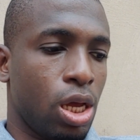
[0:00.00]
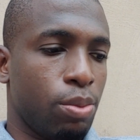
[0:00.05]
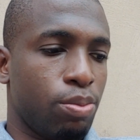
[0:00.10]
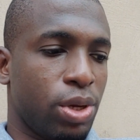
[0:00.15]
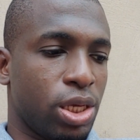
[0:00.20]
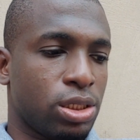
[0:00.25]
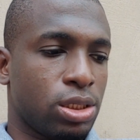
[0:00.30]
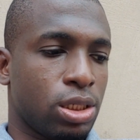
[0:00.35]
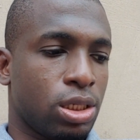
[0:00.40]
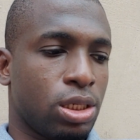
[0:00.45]

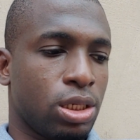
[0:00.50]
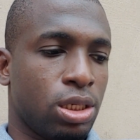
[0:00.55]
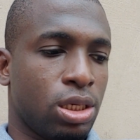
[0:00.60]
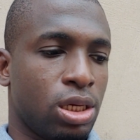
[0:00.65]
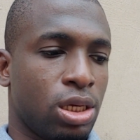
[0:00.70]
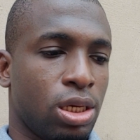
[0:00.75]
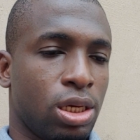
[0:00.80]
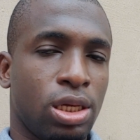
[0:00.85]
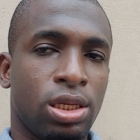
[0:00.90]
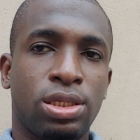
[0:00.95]

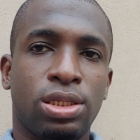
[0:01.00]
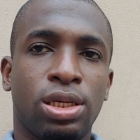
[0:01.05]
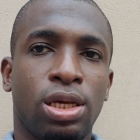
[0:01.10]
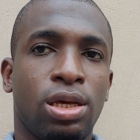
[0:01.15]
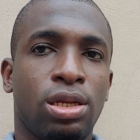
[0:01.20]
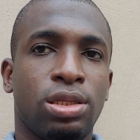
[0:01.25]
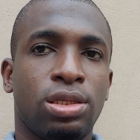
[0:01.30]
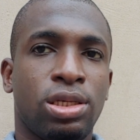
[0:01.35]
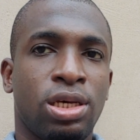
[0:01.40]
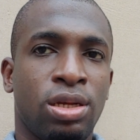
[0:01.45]
Basically, it's
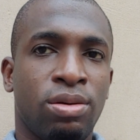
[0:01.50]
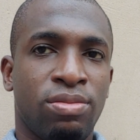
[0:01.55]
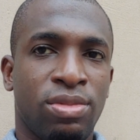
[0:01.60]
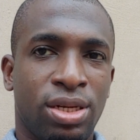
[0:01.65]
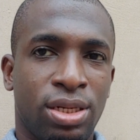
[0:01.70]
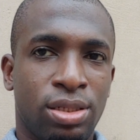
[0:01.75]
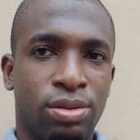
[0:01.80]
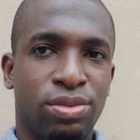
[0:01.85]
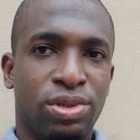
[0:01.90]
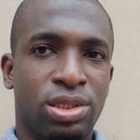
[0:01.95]
a
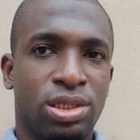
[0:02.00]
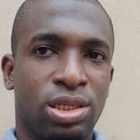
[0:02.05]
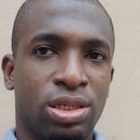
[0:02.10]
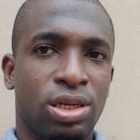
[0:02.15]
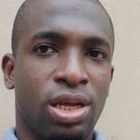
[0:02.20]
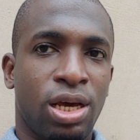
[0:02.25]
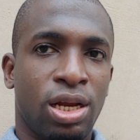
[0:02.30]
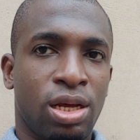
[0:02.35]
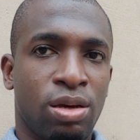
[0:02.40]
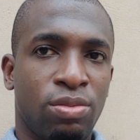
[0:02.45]
10mm
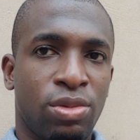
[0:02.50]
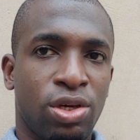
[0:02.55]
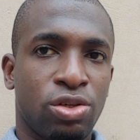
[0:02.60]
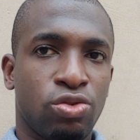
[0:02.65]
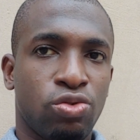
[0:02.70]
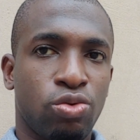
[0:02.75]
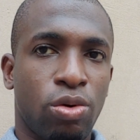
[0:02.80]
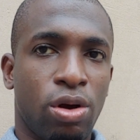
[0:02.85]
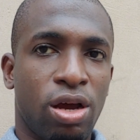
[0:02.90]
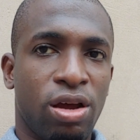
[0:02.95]
dynamic
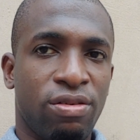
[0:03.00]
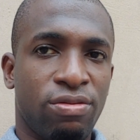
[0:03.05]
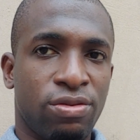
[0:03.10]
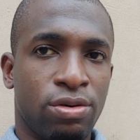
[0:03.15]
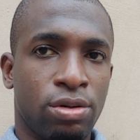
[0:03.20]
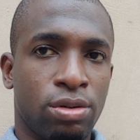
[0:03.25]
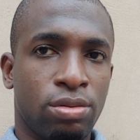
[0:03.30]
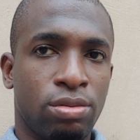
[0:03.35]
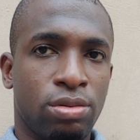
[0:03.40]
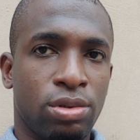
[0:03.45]

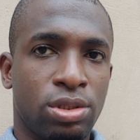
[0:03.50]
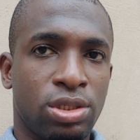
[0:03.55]
driver.